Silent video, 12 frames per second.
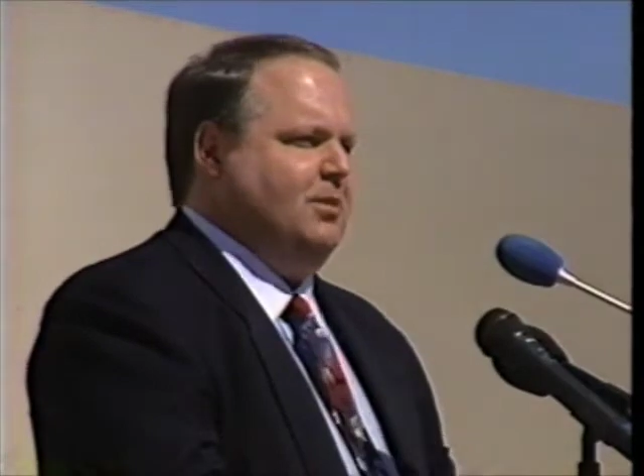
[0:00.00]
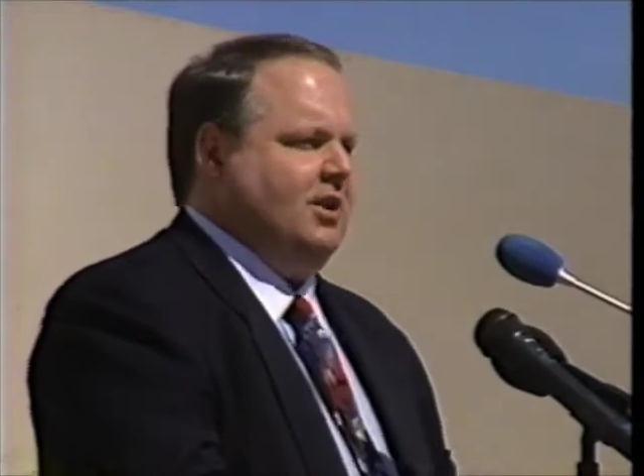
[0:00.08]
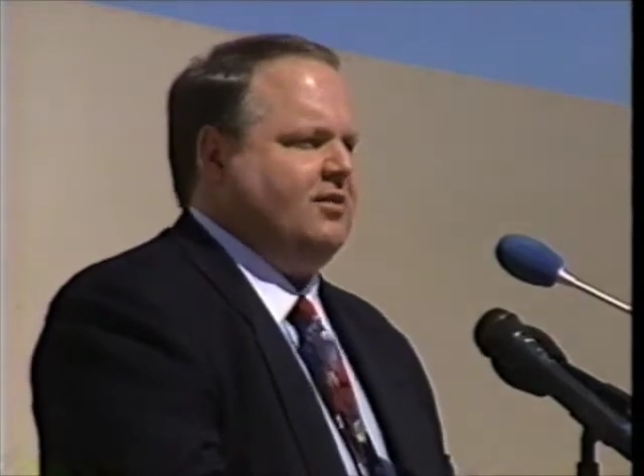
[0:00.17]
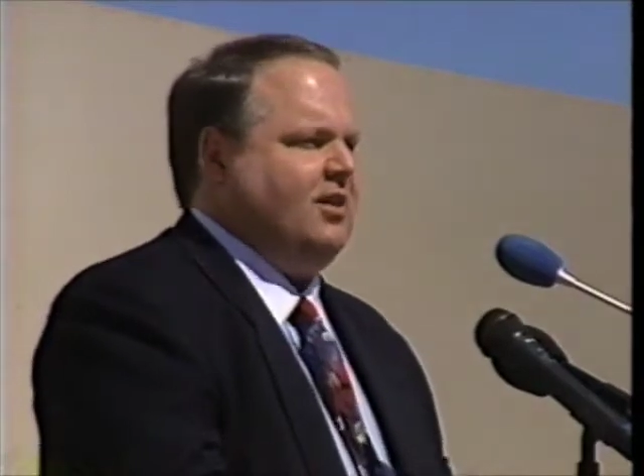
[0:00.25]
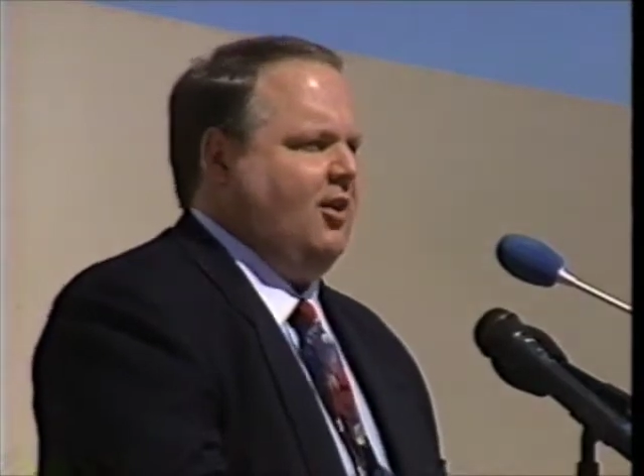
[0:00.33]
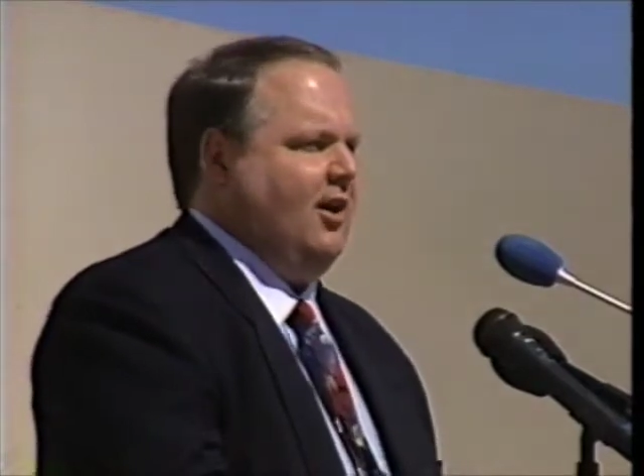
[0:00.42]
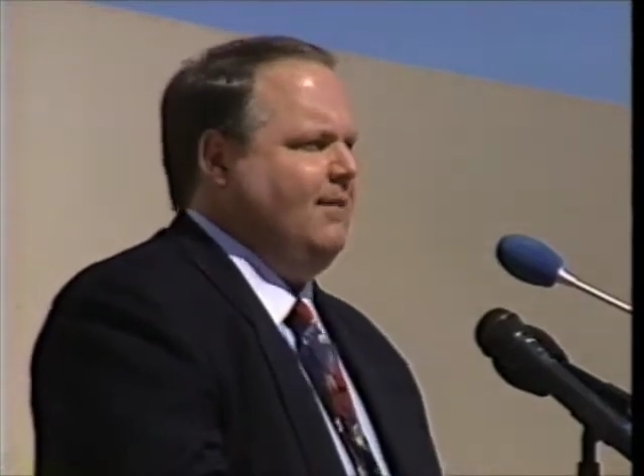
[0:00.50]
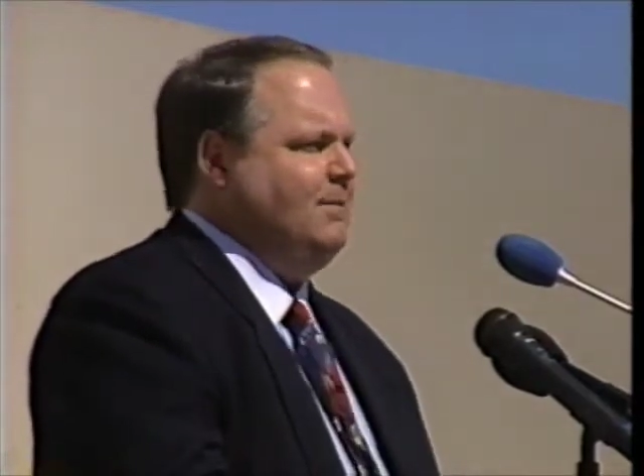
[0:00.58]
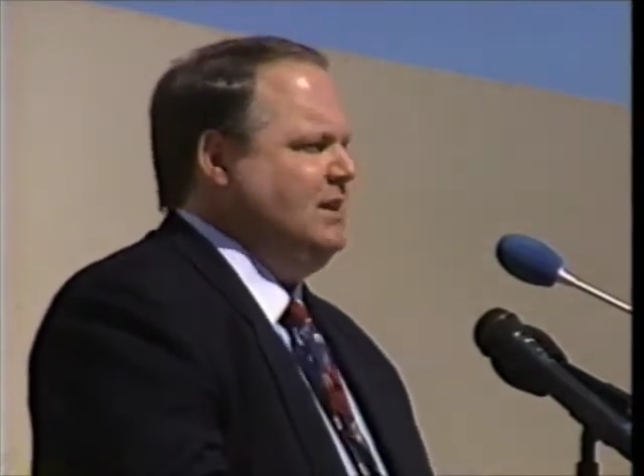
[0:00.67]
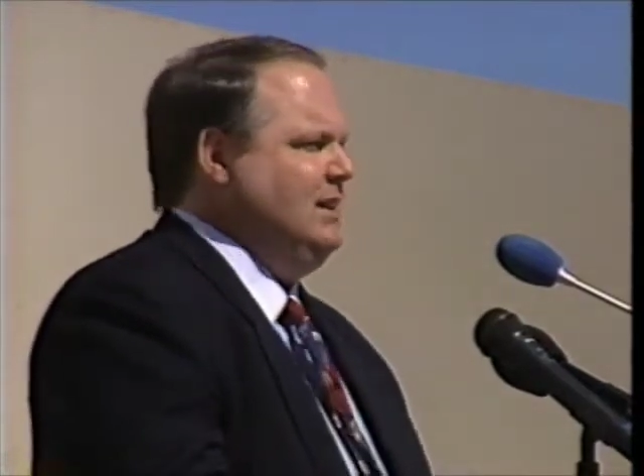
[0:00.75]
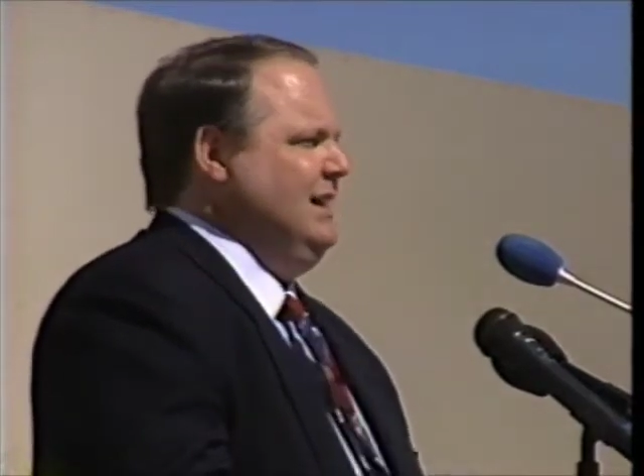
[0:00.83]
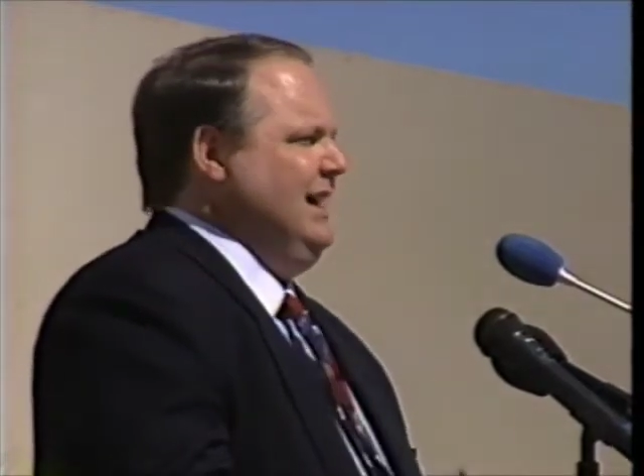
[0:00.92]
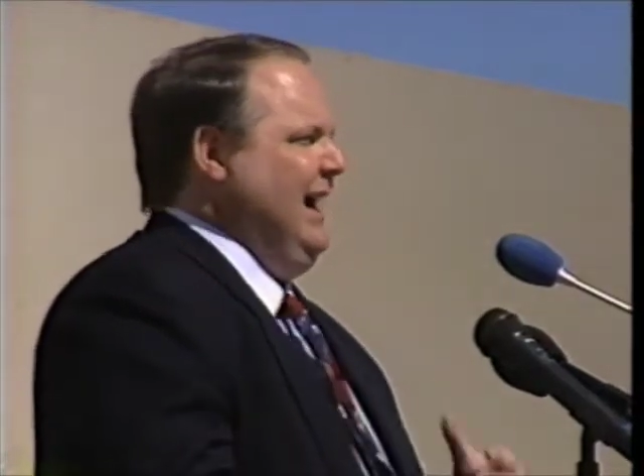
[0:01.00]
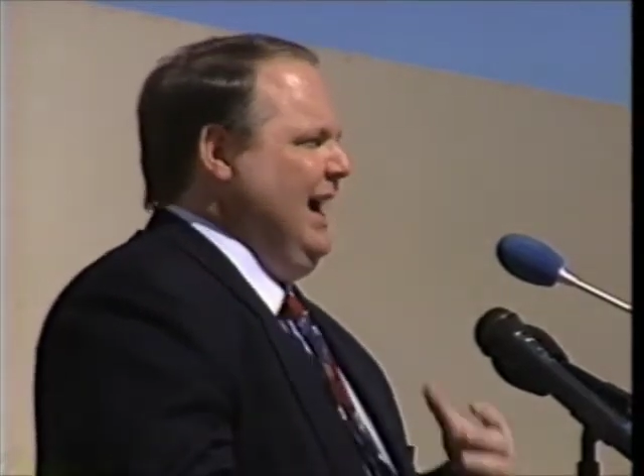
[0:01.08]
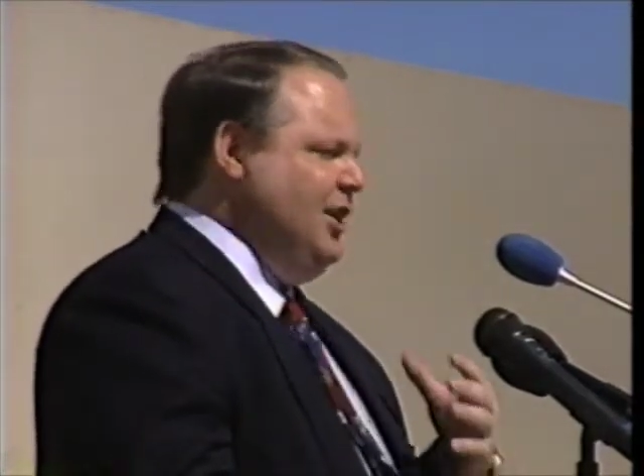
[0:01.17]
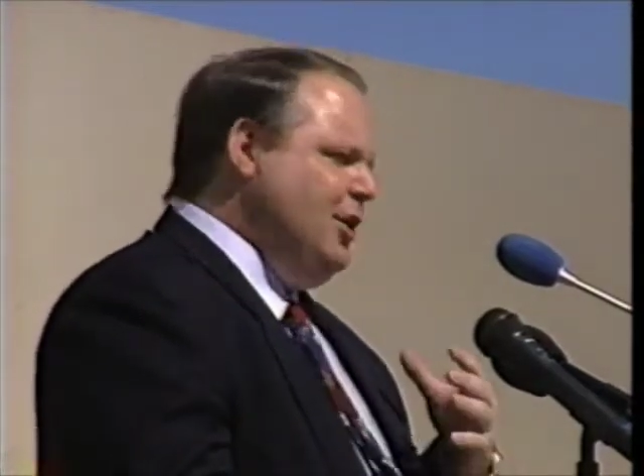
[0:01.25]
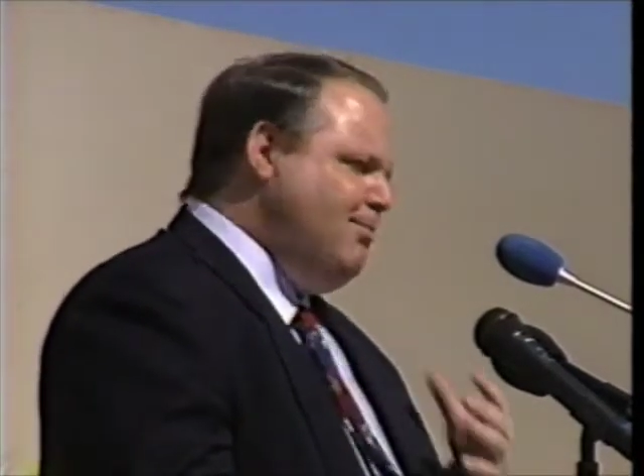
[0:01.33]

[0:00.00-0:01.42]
military and